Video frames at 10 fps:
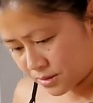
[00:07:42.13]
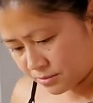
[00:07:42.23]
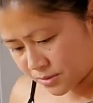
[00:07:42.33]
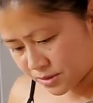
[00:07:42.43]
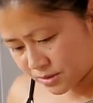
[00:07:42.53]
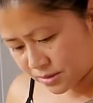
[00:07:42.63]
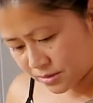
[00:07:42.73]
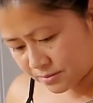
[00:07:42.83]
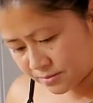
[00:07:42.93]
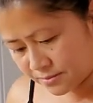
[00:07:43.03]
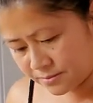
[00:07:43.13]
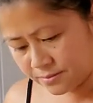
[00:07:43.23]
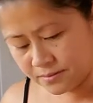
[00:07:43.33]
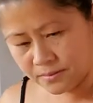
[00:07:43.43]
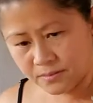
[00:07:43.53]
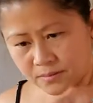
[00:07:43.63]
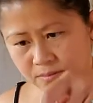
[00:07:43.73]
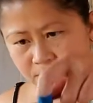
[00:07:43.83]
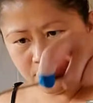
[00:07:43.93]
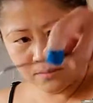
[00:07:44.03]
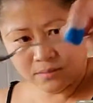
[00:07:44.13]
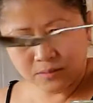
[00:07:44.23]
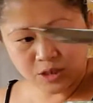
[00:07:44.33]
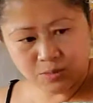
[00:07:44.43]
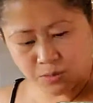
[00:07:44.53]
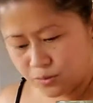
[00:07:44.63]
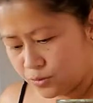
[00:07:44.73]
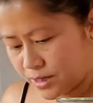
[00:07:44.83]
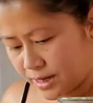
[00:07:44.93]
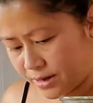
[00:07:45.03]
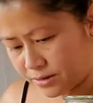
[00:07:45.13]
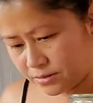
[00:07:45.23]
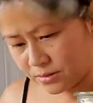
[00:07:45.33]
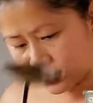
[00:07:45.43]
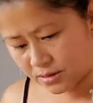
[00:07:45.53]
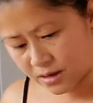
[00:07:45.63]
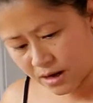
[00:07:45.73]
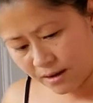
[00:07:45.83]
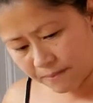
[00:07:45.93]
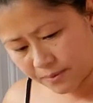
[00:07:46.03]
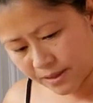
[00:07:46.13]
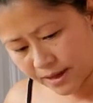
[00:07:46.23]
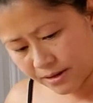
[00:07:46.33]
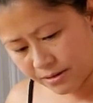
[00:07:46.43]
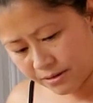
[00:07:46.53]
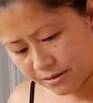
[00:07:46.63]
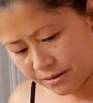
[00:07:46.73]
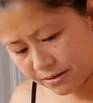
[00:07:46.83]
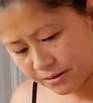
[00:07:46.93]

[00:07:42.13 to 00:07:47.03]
I'm just gonna spoon out the top layer.